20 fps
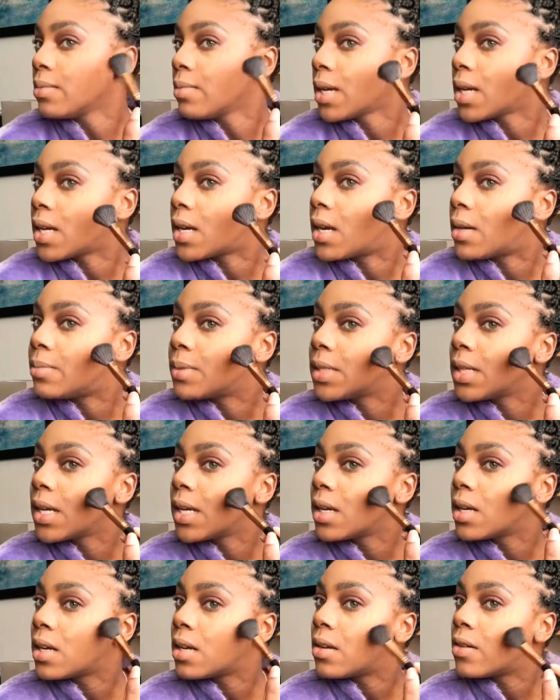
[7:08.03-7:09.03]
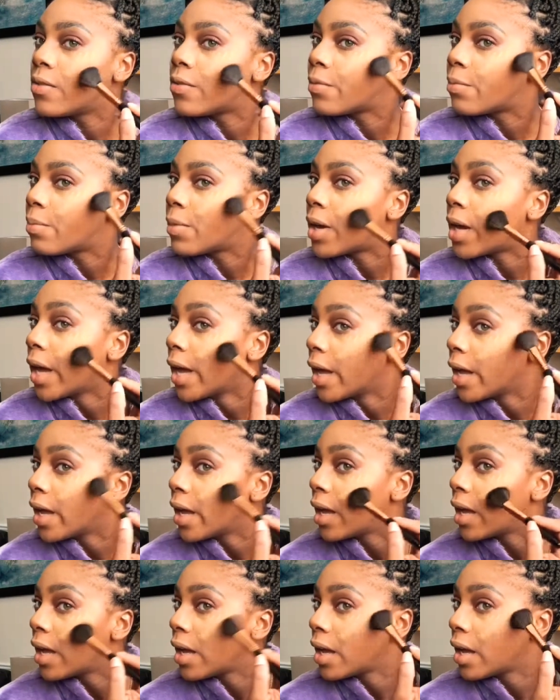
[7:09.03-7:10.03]
to make an update of
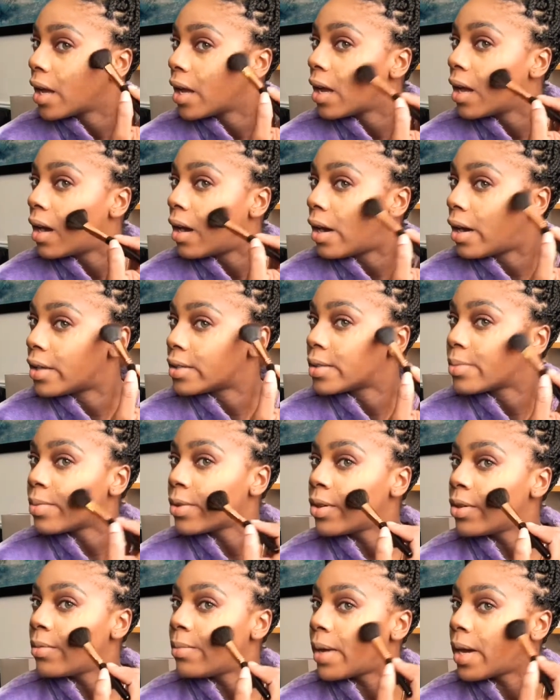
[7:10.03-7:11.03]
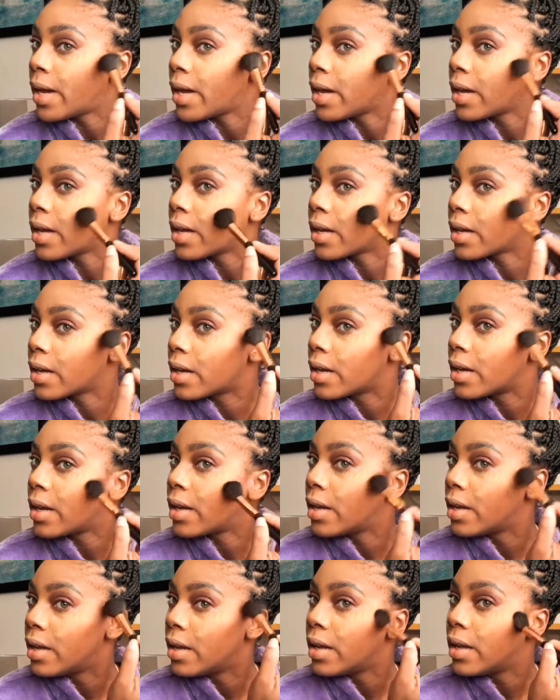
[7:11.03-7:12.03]
my hospital bag.
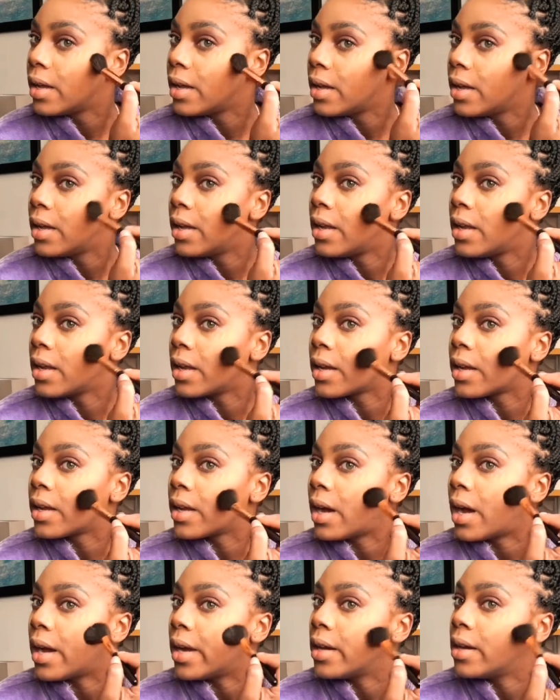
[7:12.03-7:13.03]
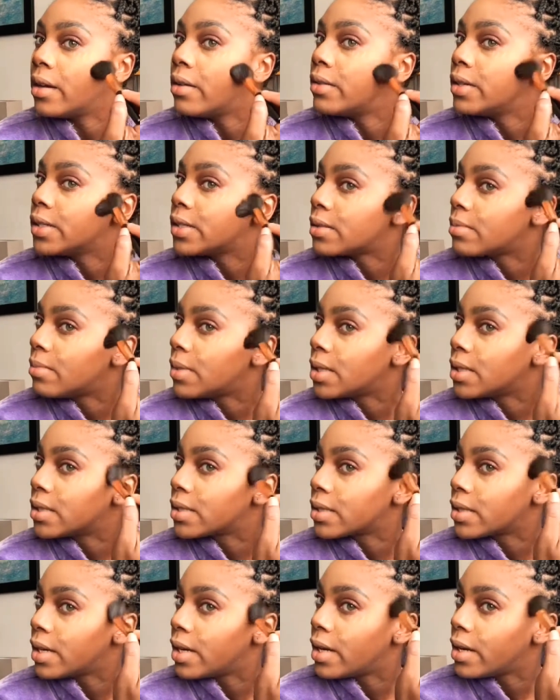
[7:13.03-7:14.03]
Like, yeah, I know it's
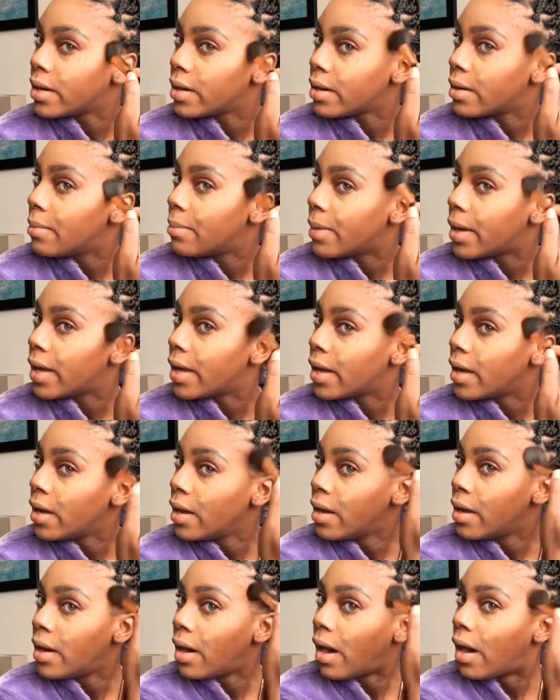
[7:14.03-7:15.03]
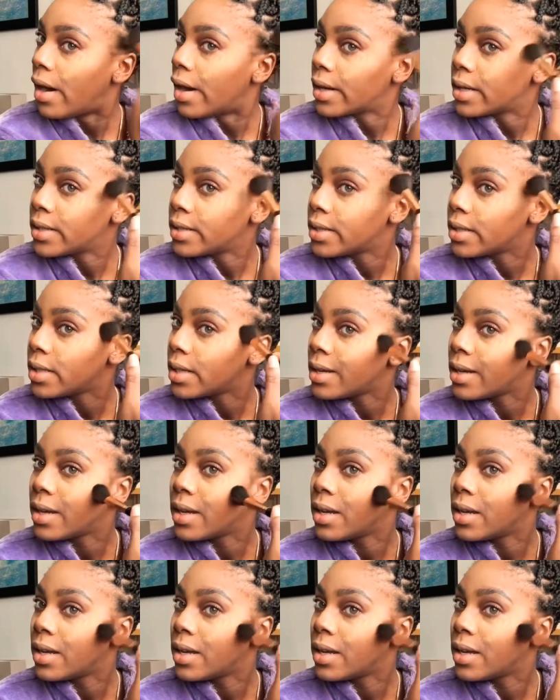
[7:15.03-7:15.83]
months later, but honestly,